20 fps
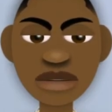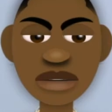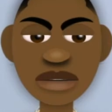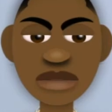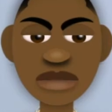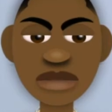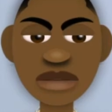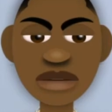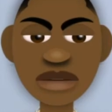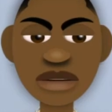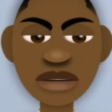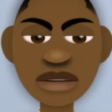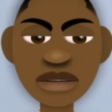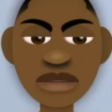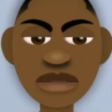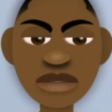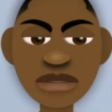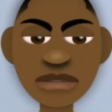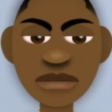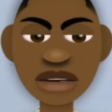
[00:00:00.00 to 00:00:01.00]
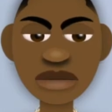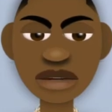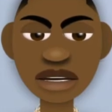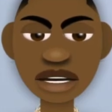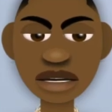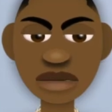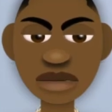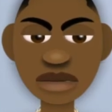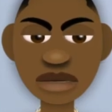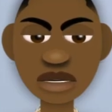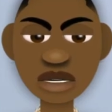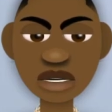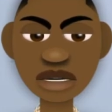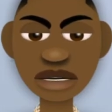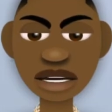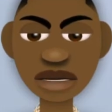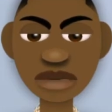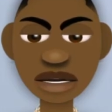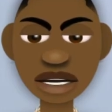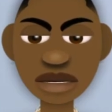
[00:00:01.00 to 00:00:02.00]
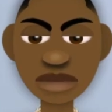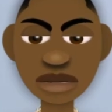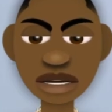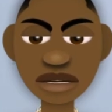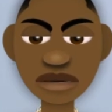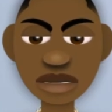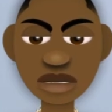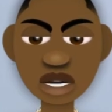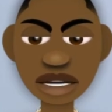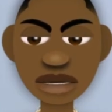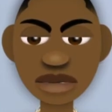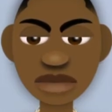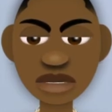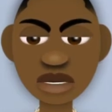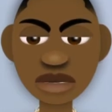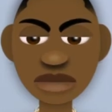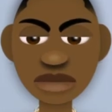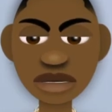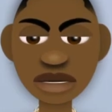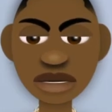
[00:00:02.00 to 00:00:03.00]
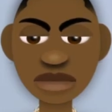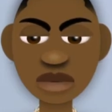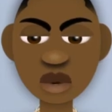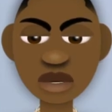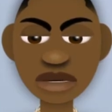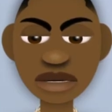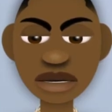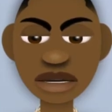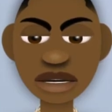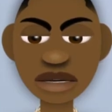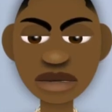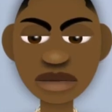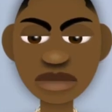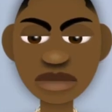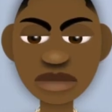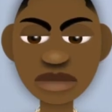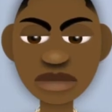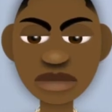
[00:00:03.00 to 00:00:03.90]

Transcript: You know how the industry is. Everybody hand in your pocket.